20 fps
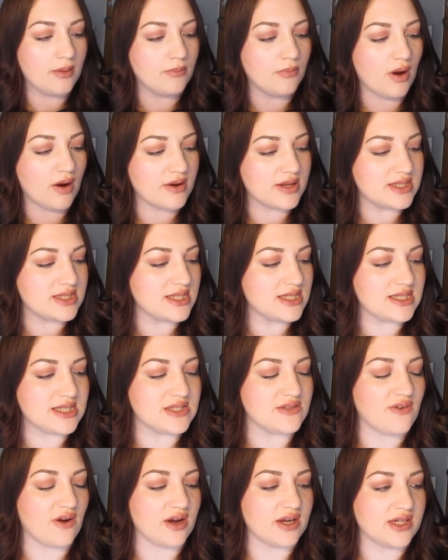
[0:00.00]
whereas this
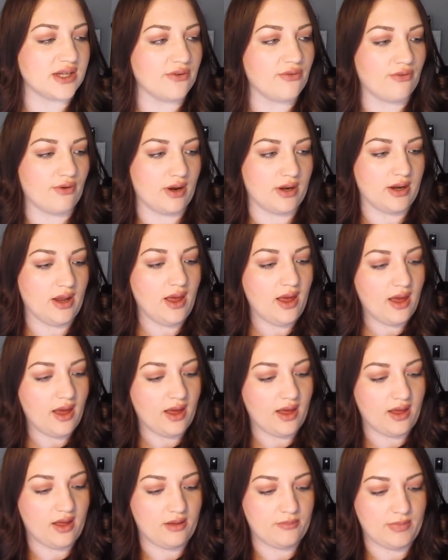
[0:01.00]
is very different,
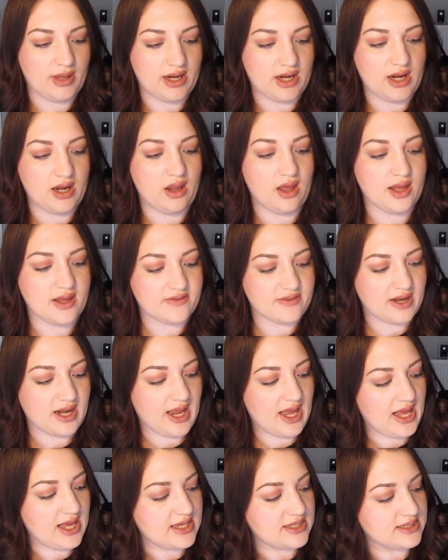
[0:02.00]
and I like that it
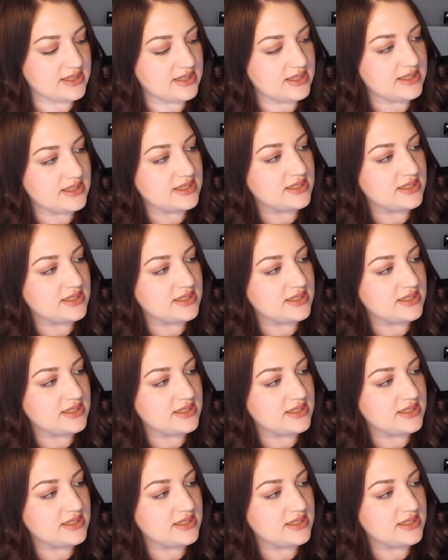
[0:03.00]
has the